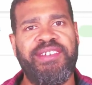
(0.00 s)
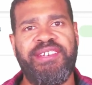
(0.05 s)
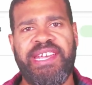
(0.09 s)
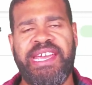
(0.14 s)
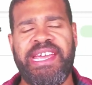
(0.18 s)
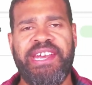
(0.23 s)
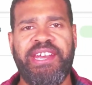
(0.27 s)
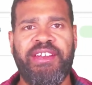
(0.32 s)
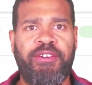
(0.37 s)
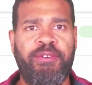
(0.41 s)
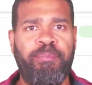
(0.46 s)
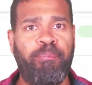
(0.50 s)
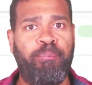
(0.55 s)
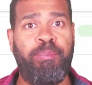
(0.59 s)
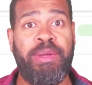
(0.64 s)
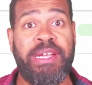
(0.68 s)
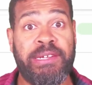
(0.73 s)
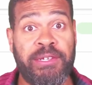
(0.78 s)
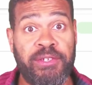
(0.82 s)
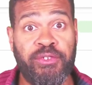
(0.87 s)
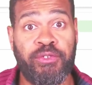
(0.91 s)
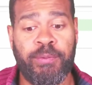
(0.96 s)
data and
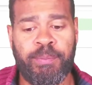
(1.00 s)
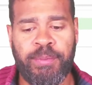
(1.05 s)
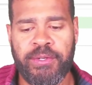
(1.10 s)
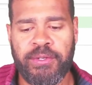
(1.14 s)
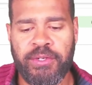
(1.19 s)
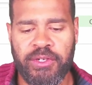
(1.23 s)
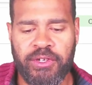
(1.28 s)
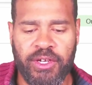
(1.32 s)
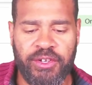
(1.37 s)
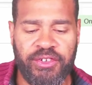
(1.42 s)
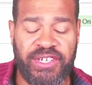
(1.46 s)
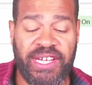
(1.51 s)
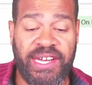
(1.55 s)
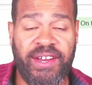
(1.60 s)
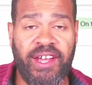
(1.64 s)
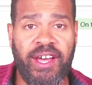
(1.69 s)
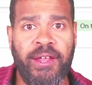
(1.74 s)
build report content